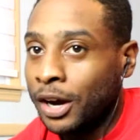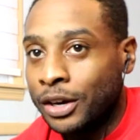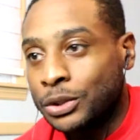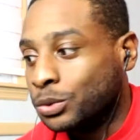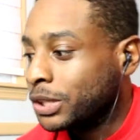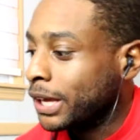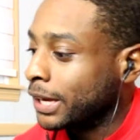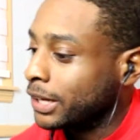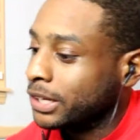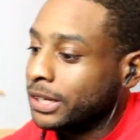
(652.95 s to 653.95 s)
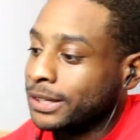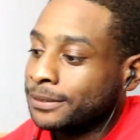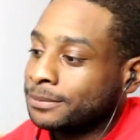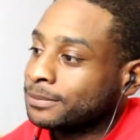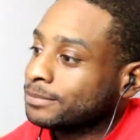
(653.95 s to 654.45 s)
Uncle
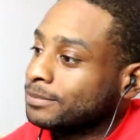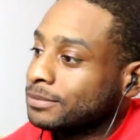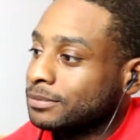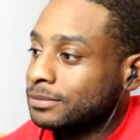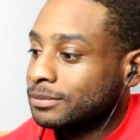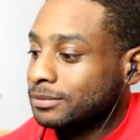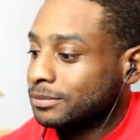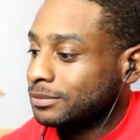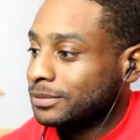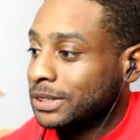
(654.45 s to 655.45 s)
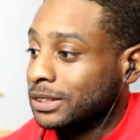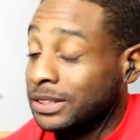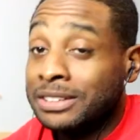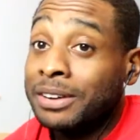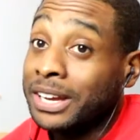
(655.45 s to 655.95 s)
Kenny.
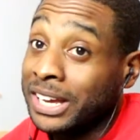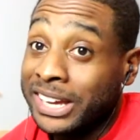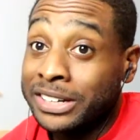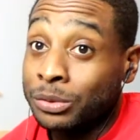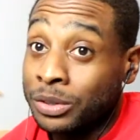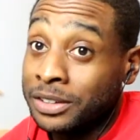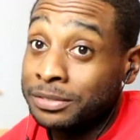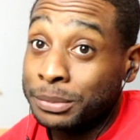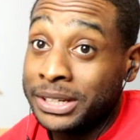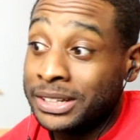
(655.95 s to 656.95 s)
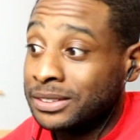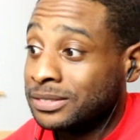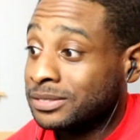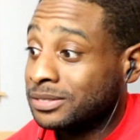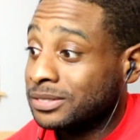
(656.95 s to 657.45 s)
Levi had it rough,
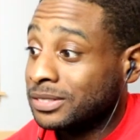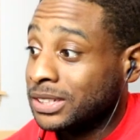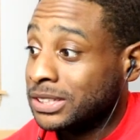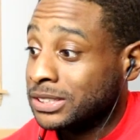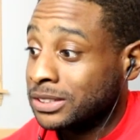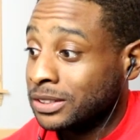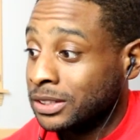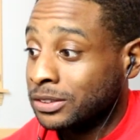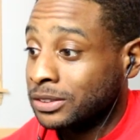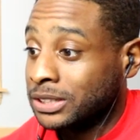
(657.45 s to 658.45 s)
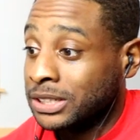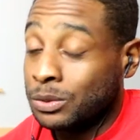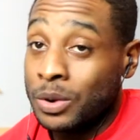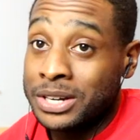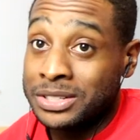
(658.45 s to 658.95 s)
man. He's literally
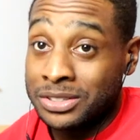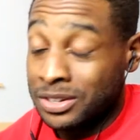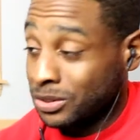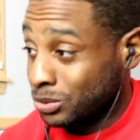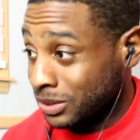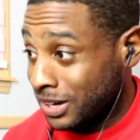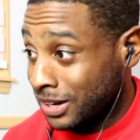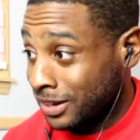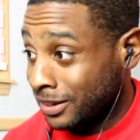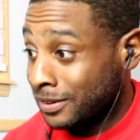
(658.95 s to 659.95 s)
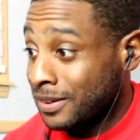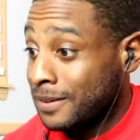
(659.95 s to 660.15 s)
he watched his uncle die.